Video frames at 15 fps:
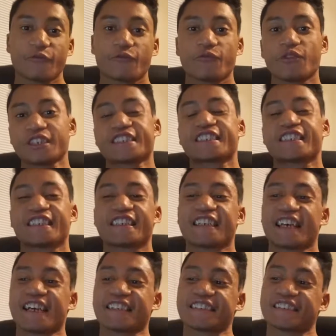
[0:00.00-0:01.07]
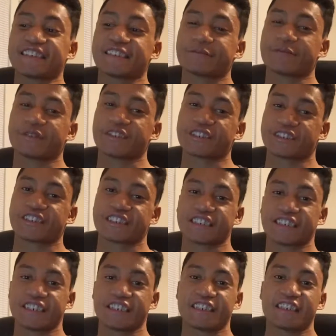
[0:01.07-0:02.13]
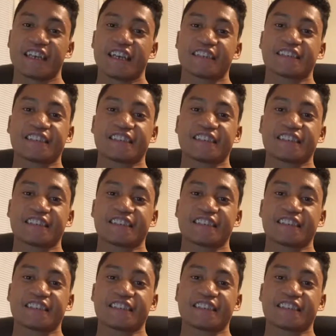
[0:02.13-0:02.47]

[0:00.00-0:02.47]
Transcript: What's good, guys? It's your boy Christian here.